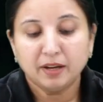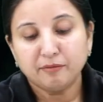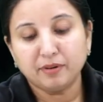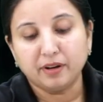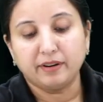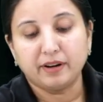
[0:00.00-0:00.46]

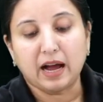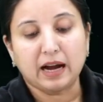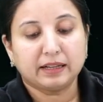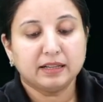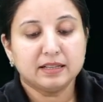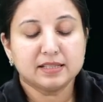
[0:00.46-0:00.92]
where
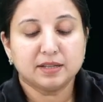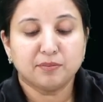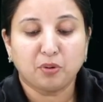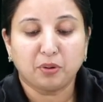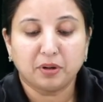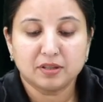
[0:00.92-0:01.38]
reactants and
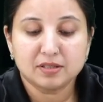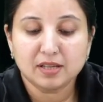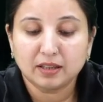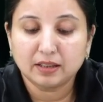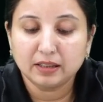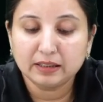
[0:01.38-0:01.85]
products
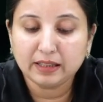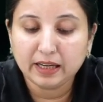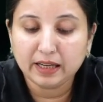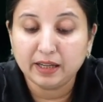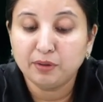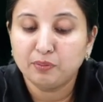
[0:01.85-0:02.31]
are
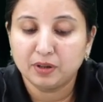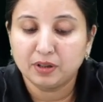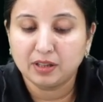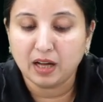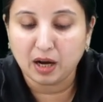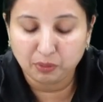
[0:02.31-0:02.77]
contained
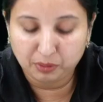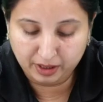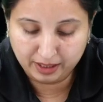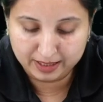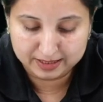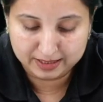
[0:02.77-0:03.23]
without
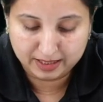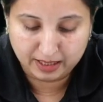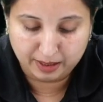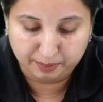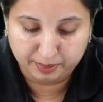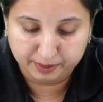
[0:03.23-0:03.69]

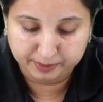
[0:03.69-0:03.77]
escape.